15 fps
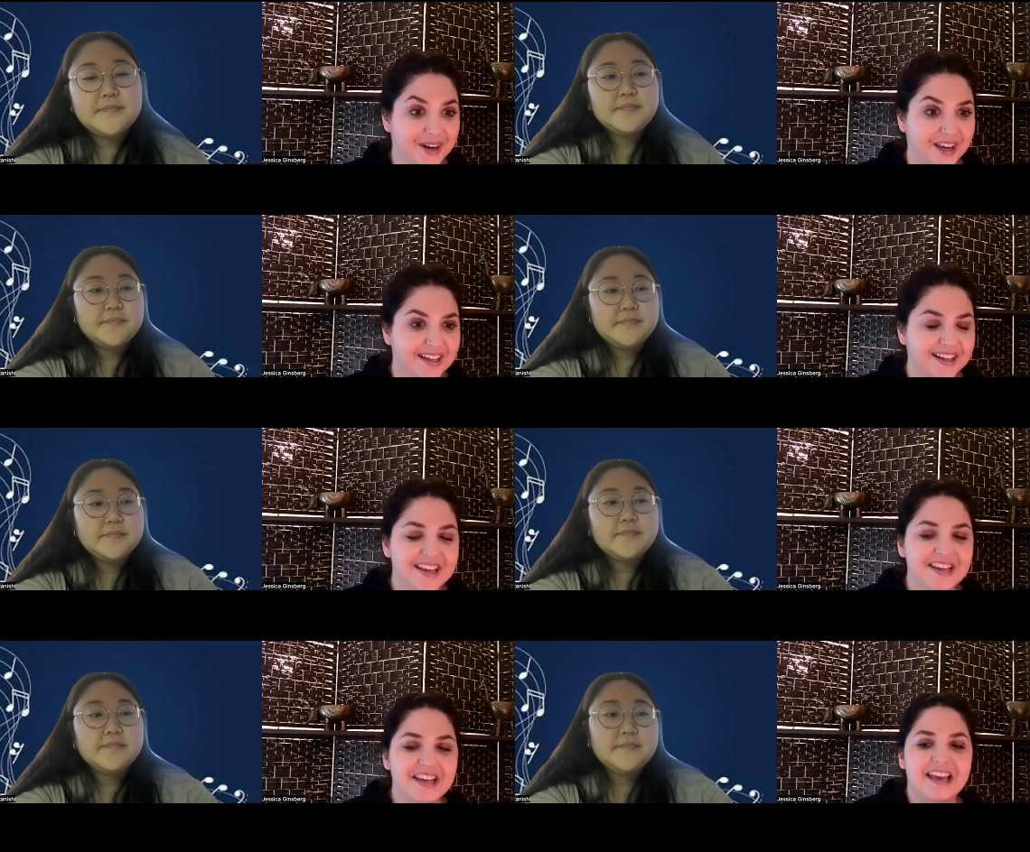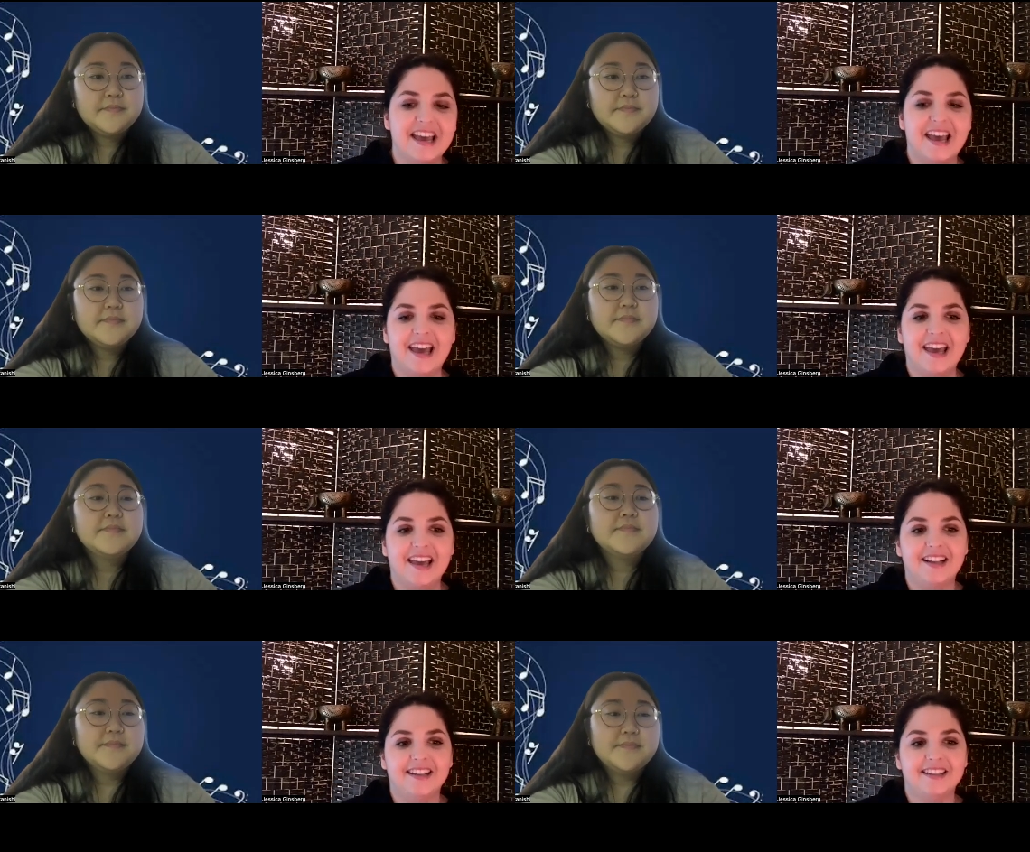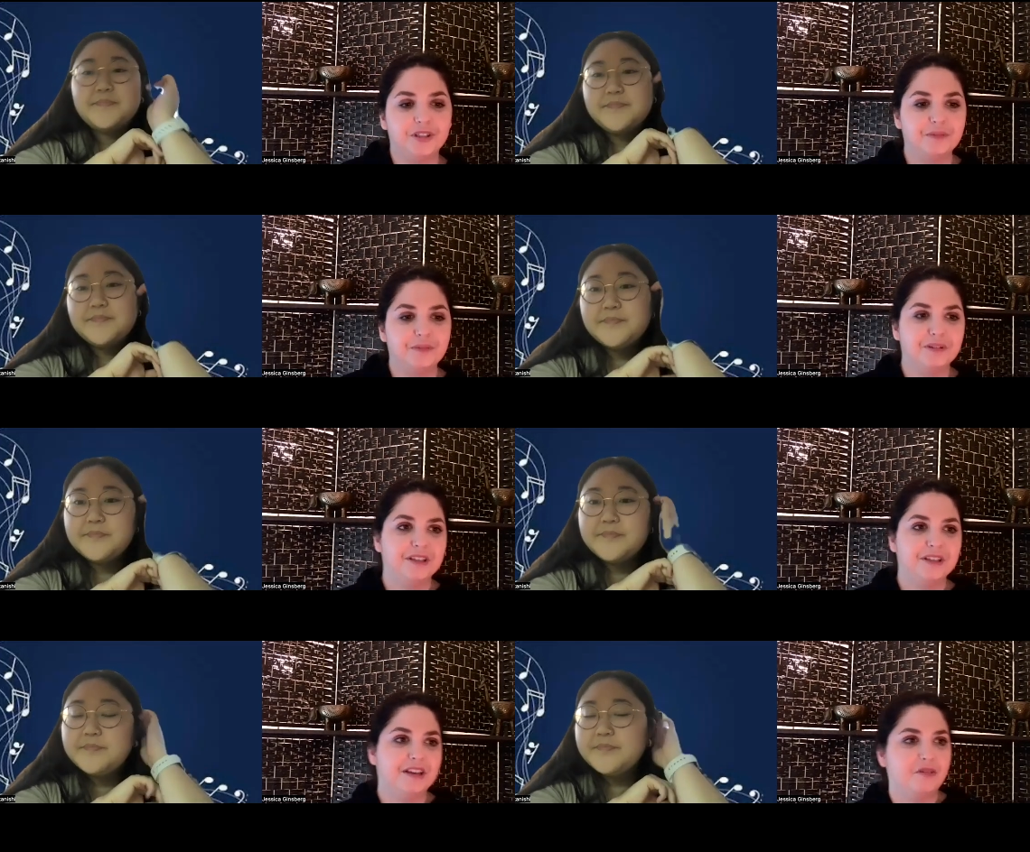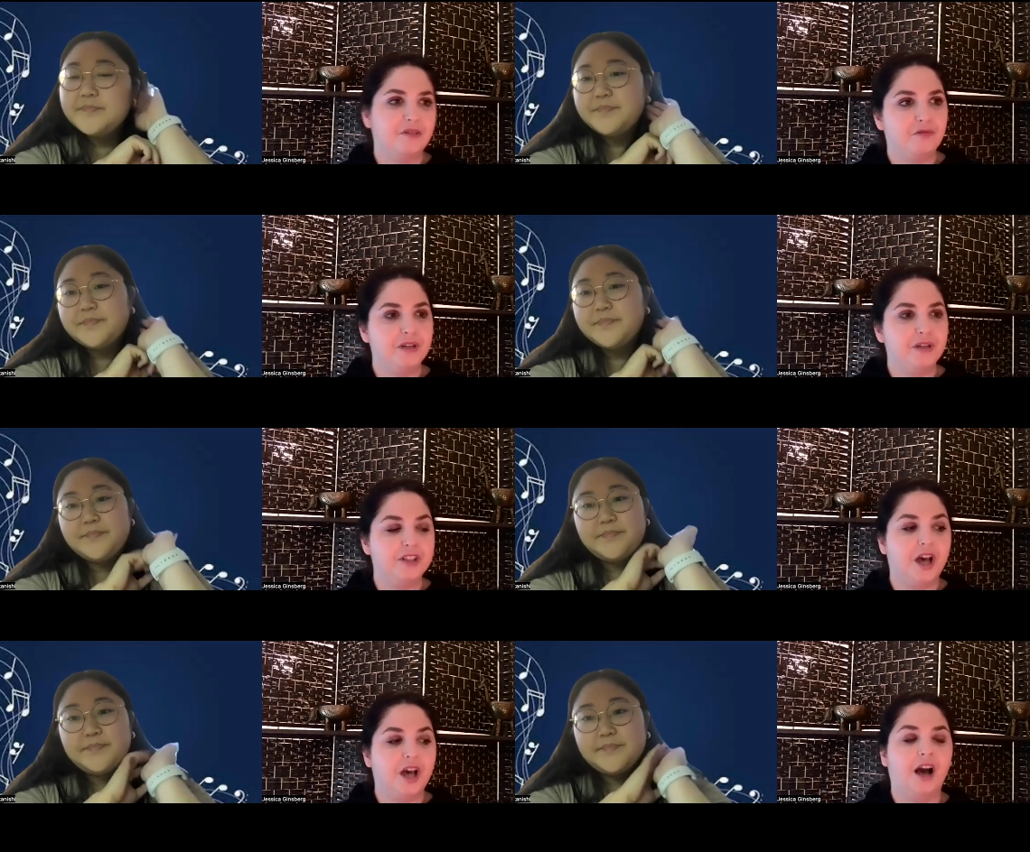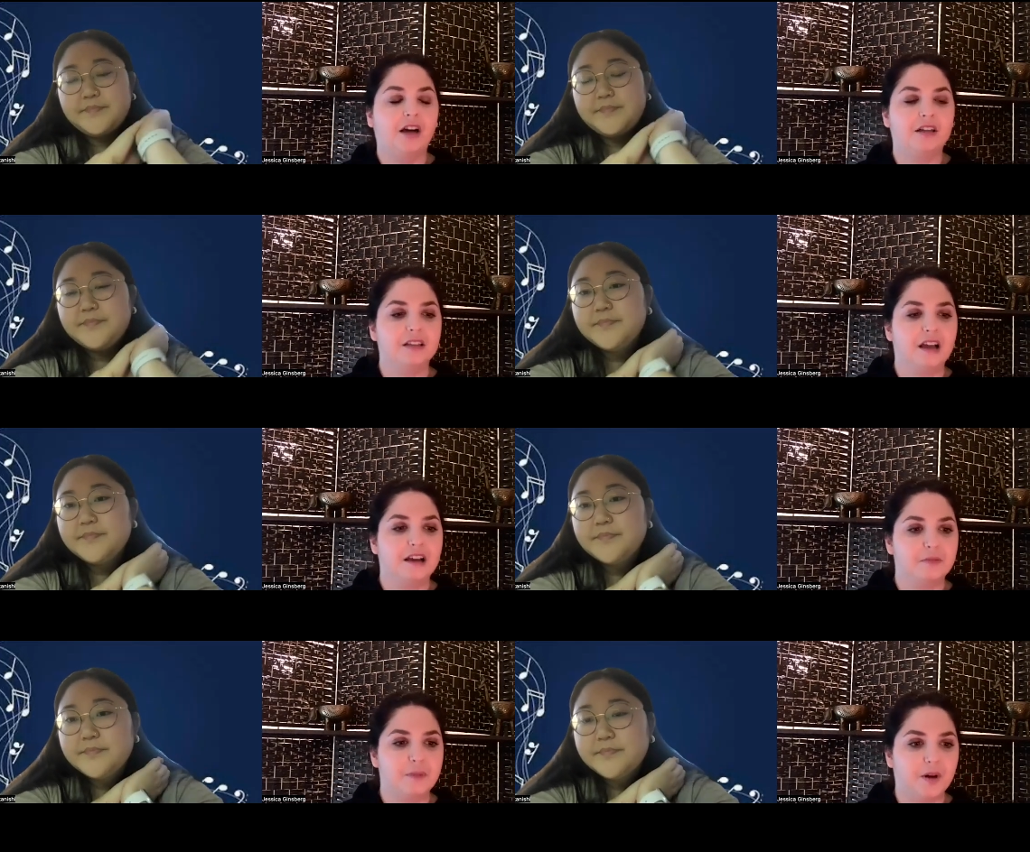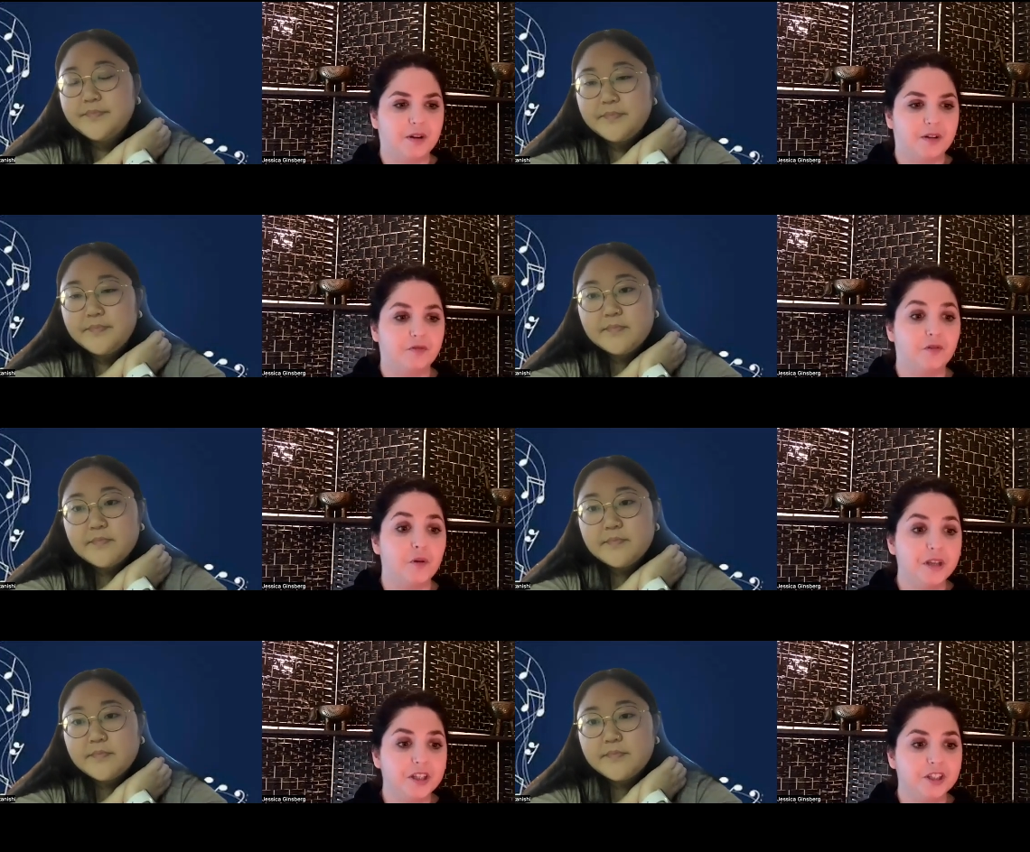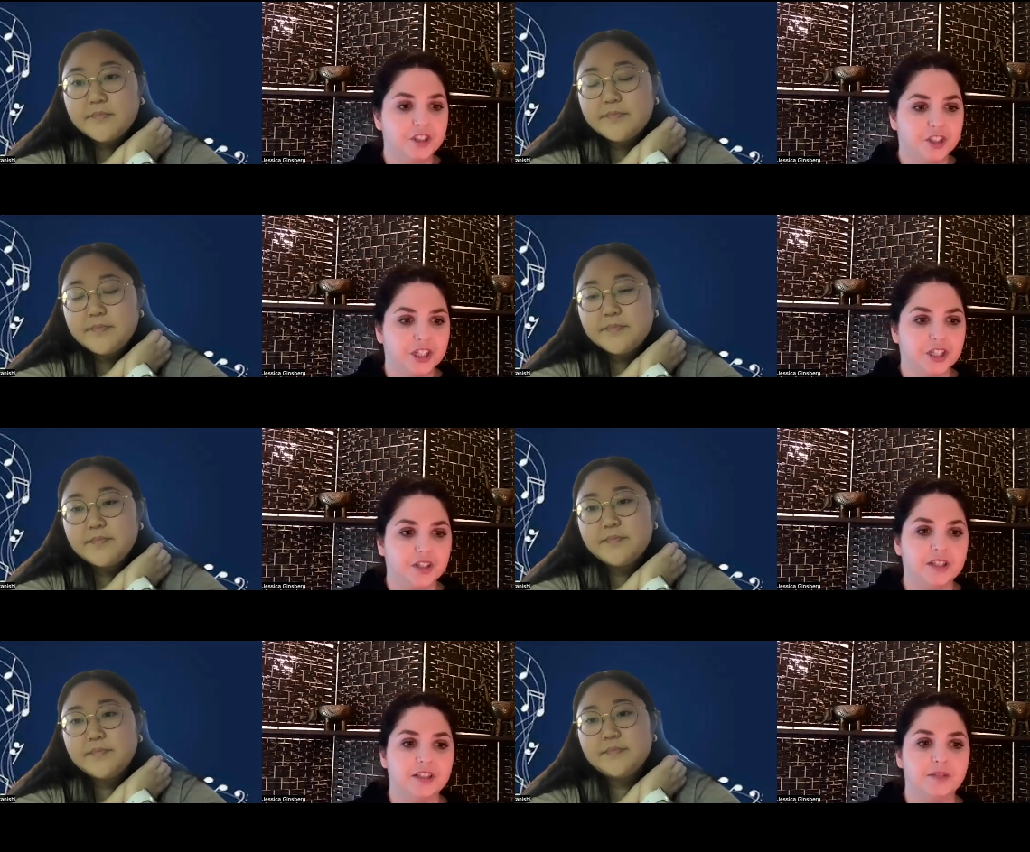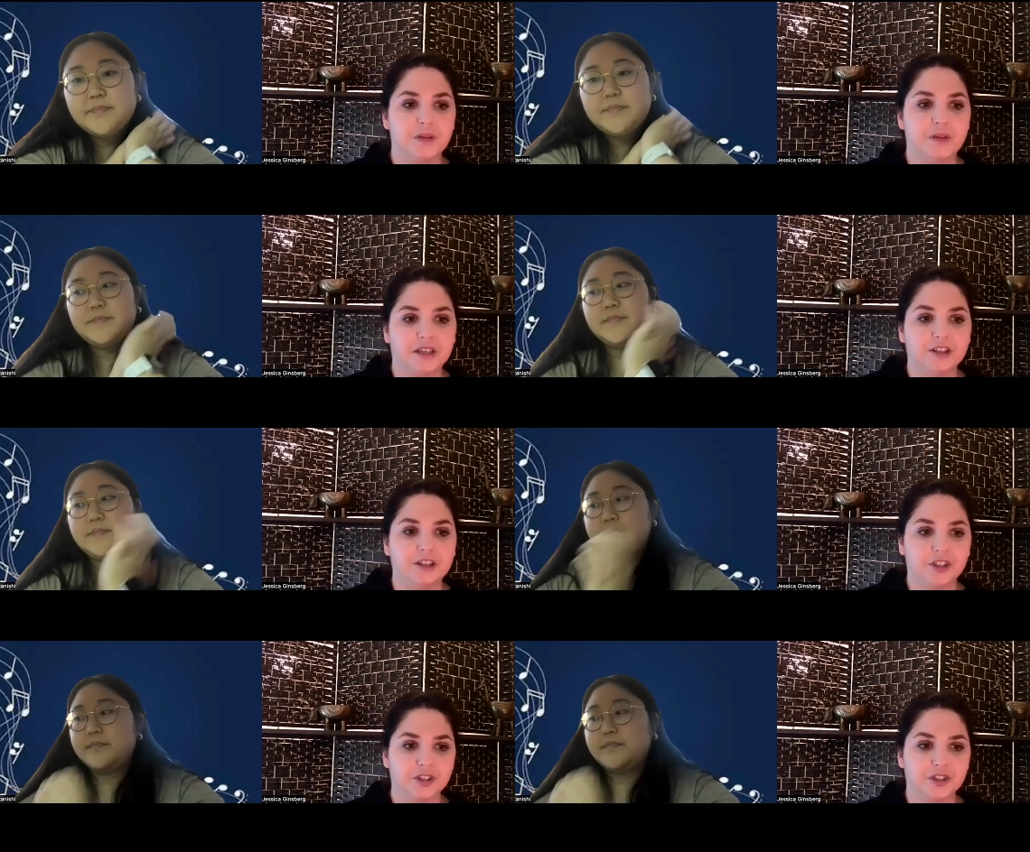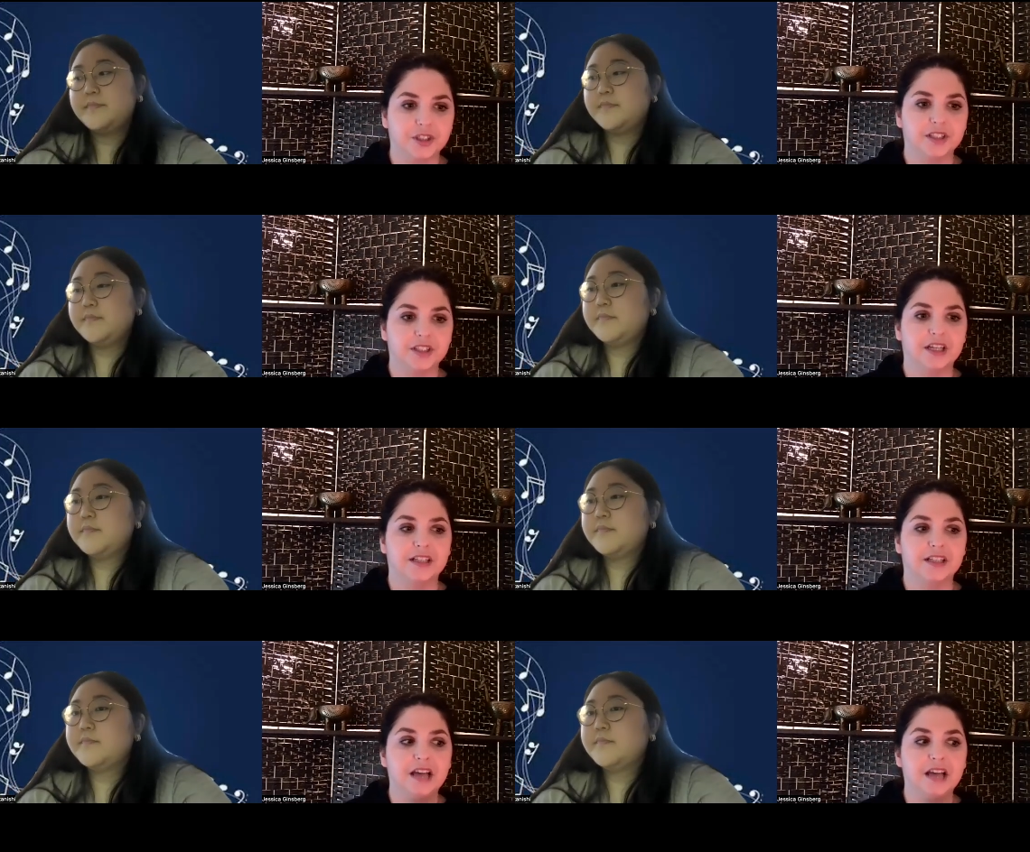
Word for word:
Speaker 1: right? And something that we talk a lot about at Voyager is making sure that